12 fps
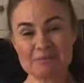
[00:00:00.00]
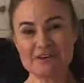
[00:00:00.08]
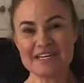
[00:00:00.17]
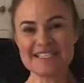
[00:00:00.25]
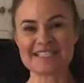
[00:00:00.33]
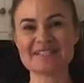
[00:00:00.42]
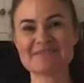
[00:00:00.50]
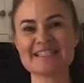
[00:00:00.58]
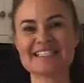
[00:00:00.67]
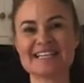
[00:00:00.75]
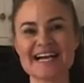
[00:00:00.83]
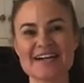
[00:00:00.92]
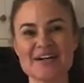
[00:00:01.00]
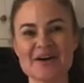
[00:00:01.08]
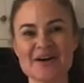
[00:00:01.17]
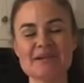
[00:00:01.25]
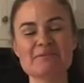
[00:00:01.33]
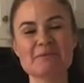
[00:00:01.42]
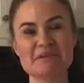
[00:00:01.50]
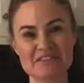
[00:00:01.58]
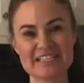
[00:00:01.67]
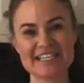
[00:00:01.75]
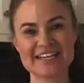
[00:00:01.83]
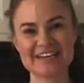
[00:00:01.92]
reason, be stuck at home and be
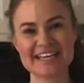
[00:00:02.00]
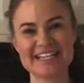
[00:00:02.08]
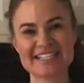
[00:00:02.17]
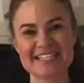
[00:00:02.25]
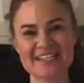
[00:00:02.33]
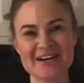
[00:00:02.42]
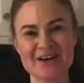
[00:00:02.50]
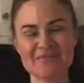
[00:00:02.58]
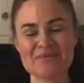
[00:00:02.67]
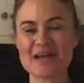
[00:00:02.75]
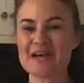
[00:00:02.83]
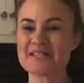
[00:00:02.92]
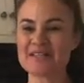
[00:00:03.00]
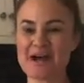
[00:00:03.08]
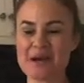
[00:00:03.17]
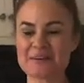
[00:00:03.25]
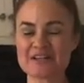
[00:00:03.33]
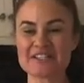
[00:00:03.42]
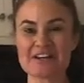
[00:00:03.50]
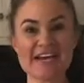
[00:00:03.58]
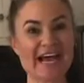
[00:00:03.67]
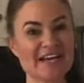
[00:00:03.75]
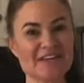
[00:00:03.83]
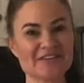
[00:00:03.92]
visiting your kitchen a lot. So I'm going to show
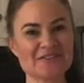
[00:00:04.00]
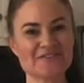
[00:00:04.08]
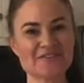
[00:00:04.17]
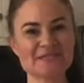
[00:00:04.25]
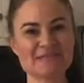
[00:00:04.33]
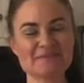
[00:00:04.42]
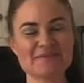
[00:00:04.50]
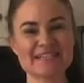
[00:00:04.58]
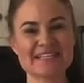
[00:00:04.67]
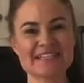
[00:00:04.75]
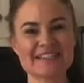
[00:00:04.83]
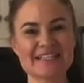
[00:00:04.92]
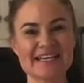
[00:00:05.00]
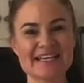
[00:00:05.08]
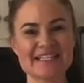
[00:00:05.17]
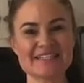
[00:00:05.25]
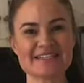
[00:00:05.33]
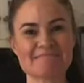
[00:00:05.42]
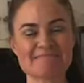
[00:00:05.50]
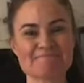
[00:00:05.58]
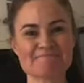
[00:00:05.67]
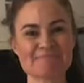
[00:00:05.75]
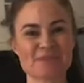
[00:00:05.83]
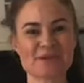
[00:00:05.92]
you how you can do a few simple things in the kitchen.
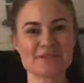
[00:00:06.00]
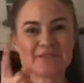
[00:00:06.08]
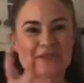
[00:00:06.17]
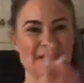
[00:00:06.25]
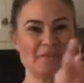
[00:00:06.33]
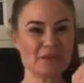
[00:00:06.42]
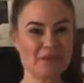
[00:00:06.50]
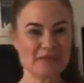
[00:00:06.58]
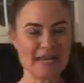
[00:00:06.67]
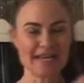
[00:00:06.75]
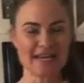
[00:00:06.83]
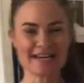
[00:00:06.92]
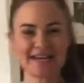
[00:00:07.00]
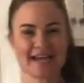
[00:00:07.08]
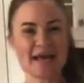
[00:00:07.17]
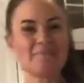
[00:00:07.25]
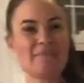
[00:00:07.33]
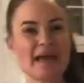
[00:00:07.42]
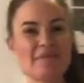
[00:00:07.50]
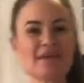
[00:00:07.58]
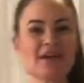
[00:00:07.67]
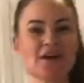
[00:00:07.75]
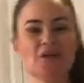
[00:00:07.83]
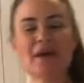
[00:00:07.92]
So come with me. Maybe
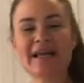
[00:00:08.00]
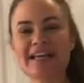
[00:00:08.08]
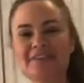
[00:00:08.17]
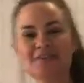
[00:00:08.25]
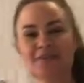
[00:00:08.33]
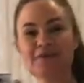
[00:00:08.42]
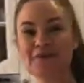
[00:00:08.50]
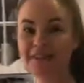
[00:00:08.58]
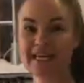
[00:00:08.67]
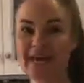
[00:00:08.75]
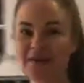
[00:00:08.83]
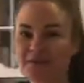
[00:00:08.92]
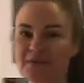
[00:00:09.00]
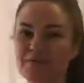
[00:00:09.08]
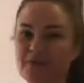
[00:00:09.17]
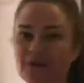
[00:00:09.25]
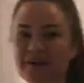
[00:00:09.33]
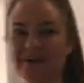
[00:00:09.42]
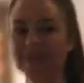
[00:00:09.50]
you're waiting for the kettle to boil,